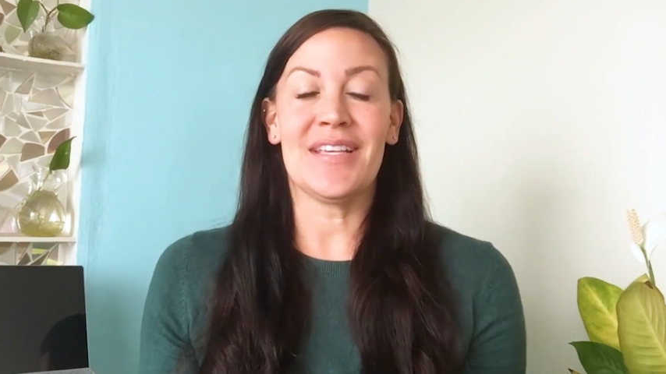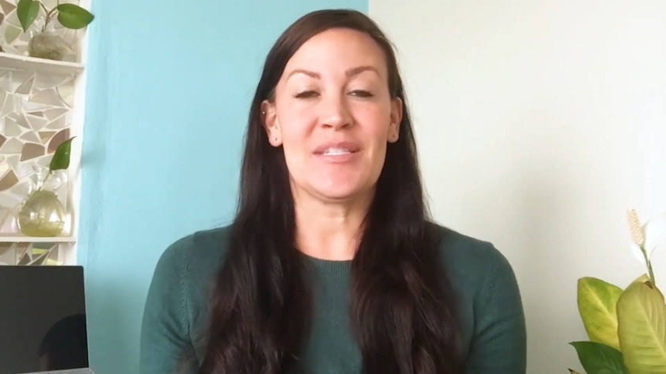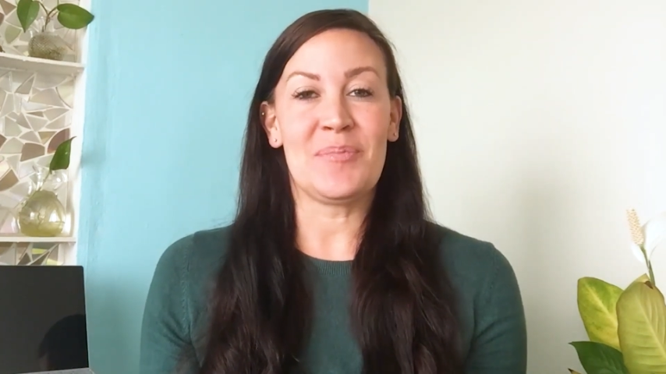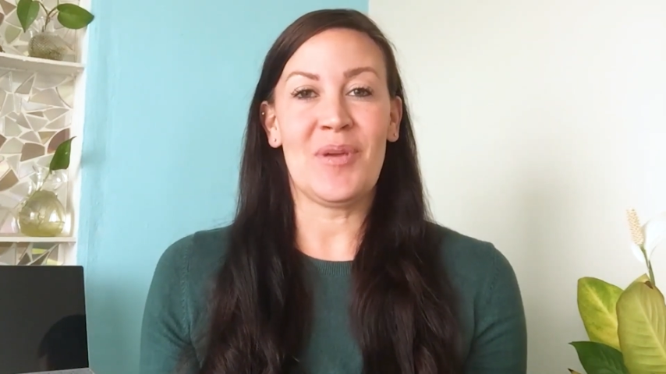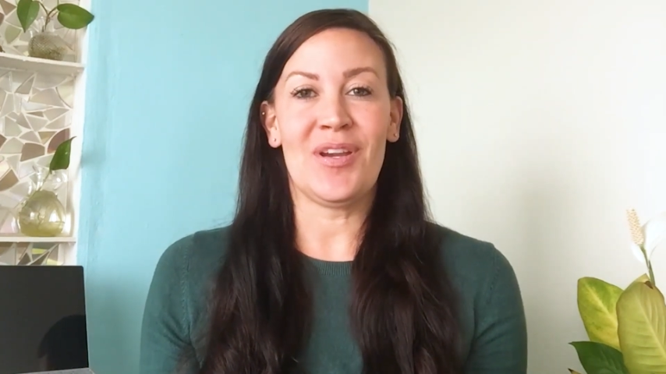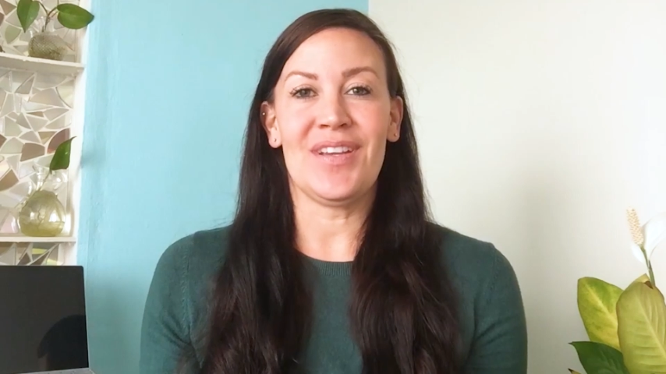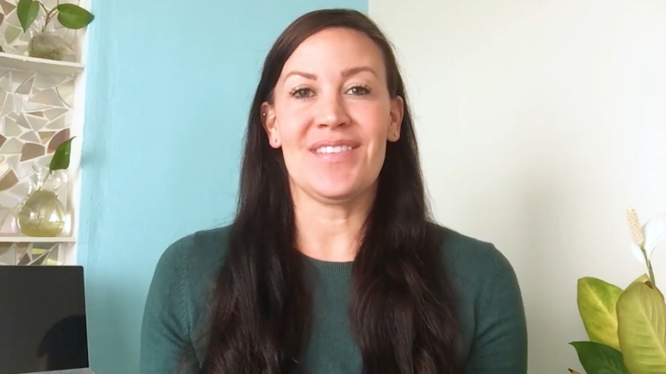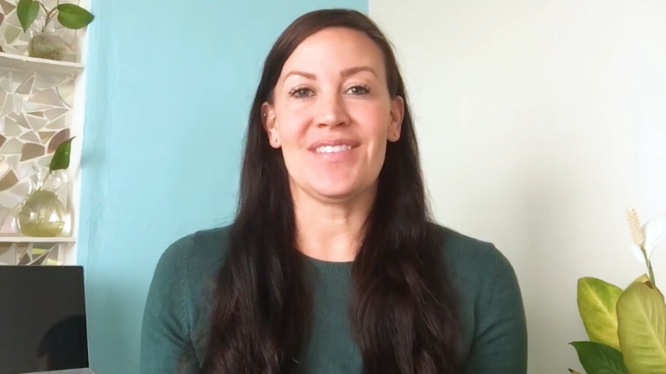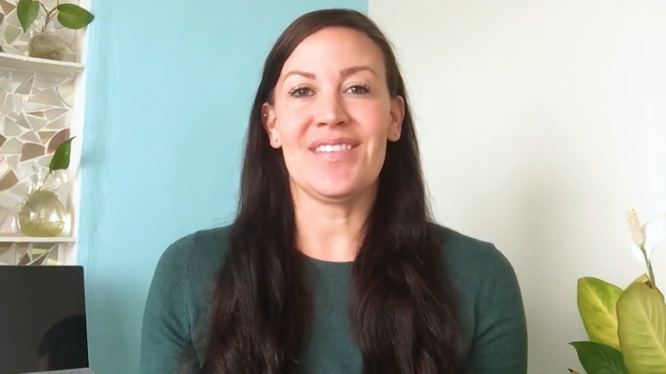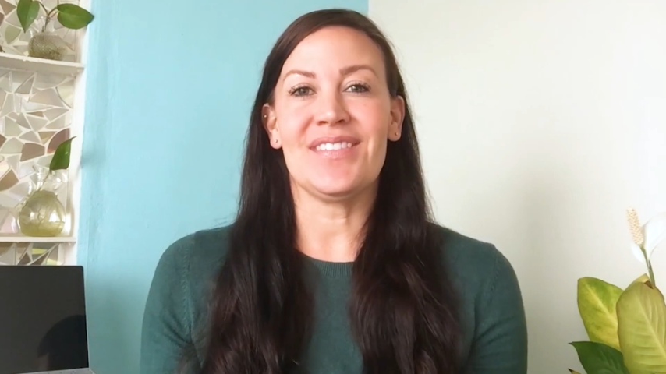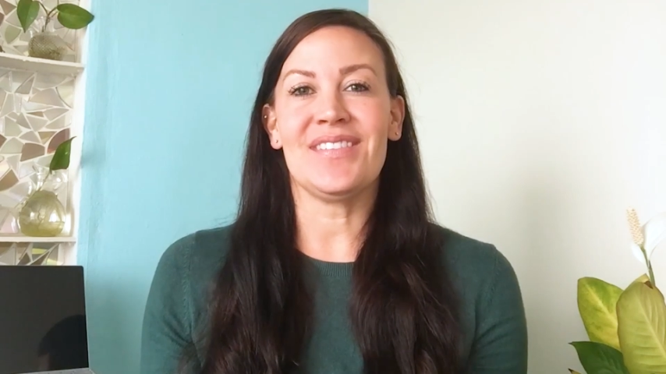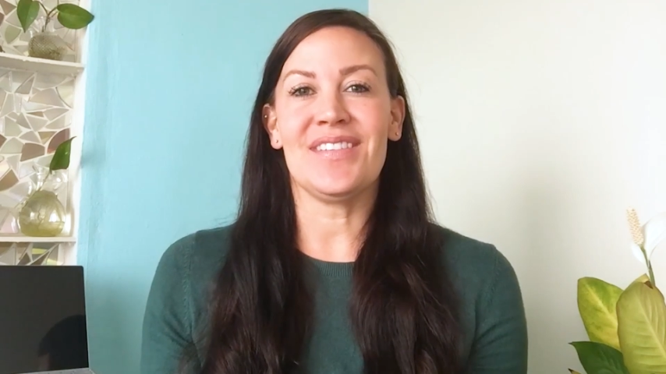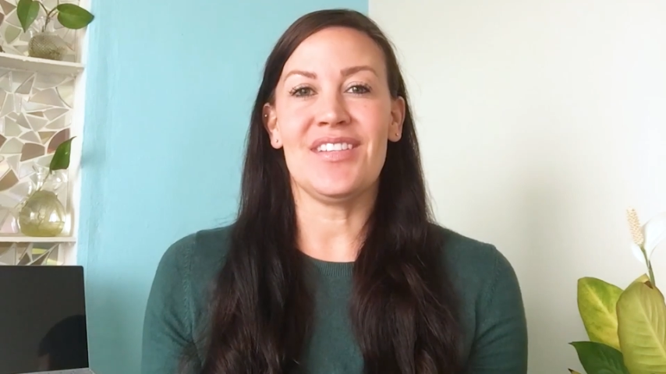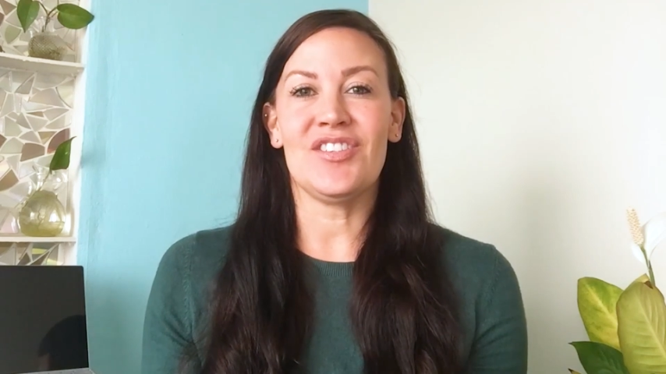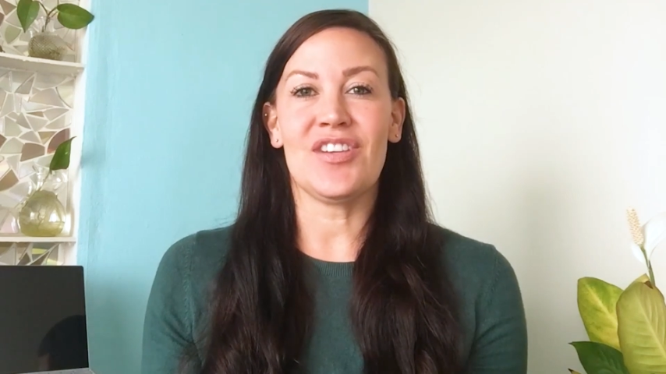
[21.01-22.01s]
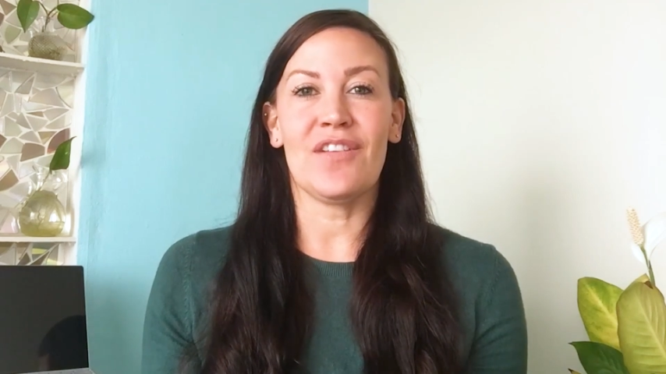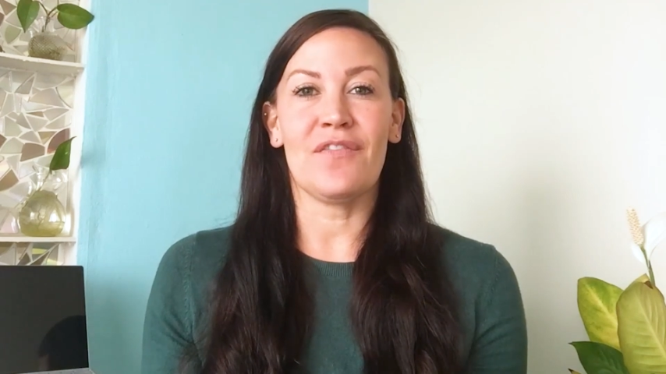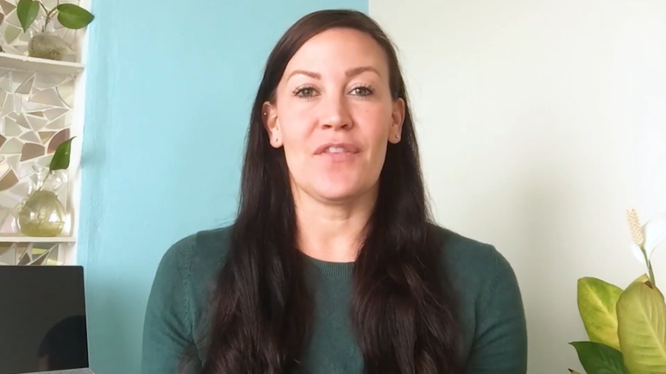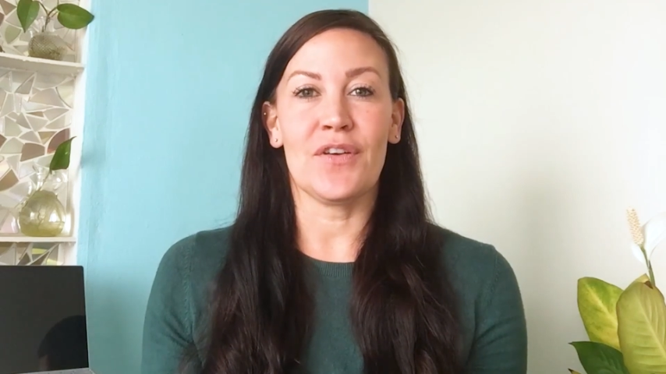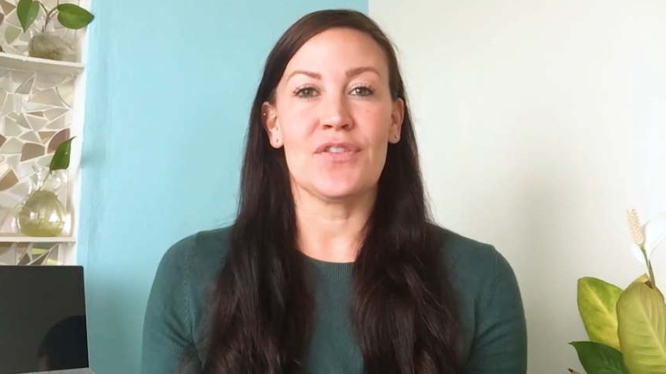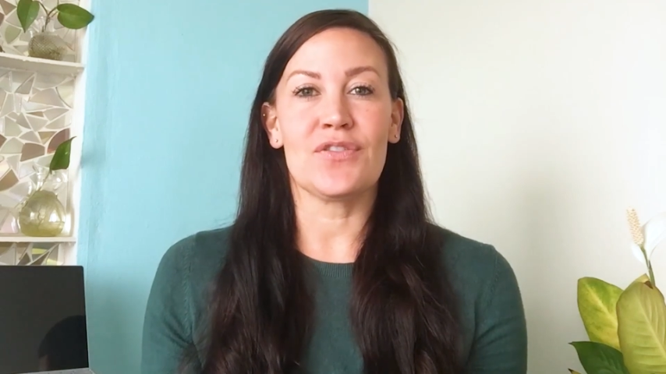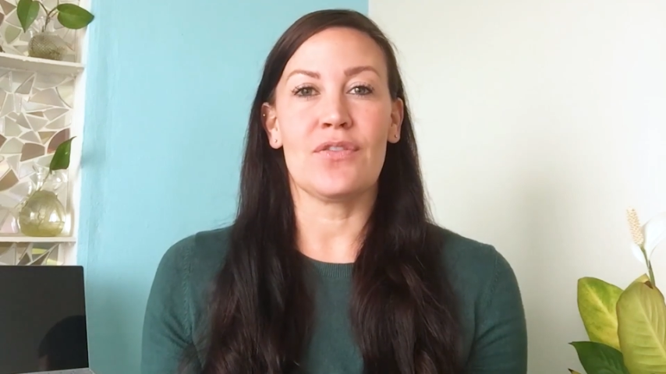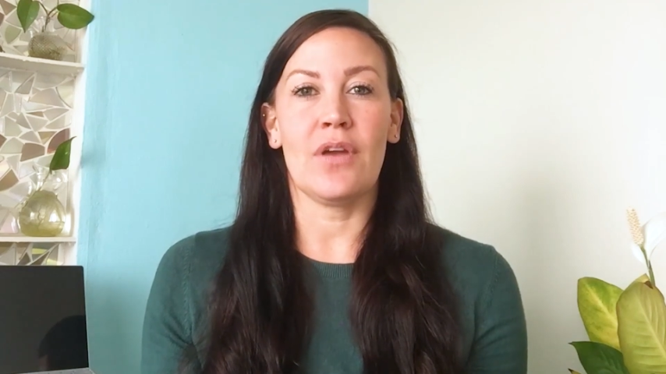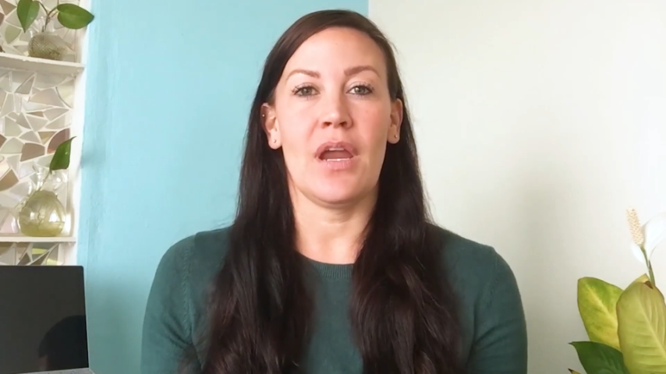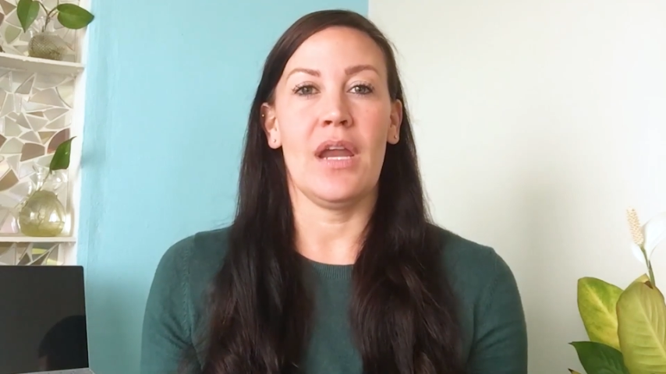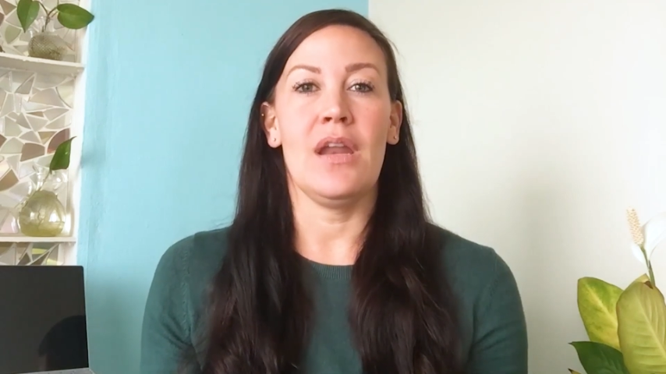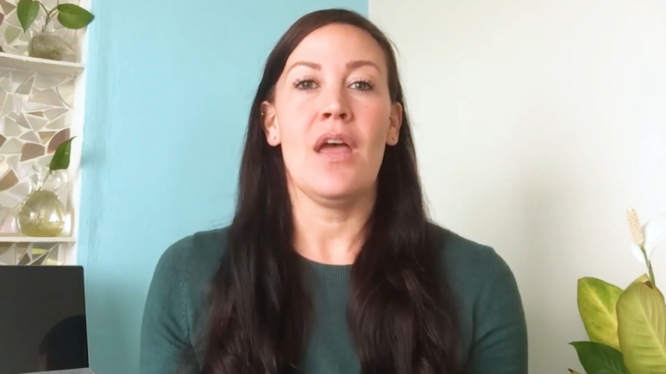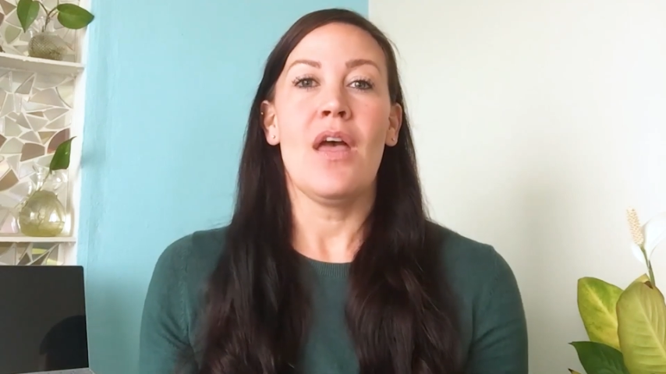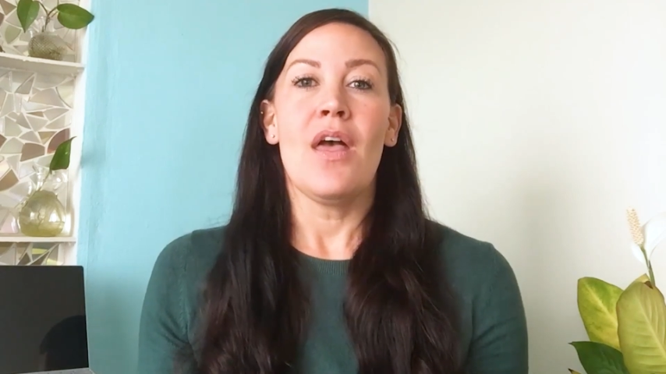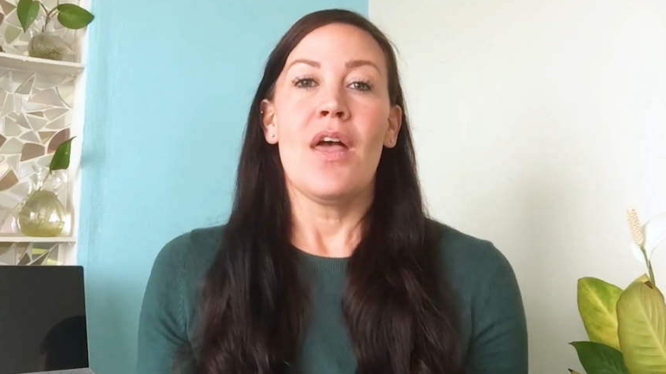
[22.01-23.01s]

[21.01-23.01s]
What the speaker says: experiences teaching first grade